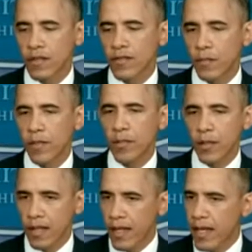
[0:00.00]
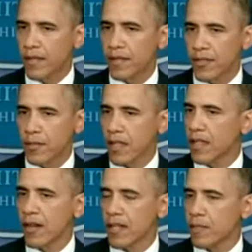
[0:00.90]
for people to have some
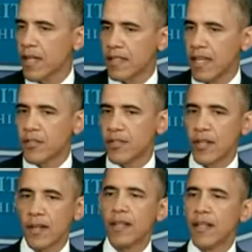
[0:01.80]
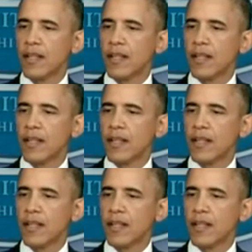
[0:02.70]
clear expectations here.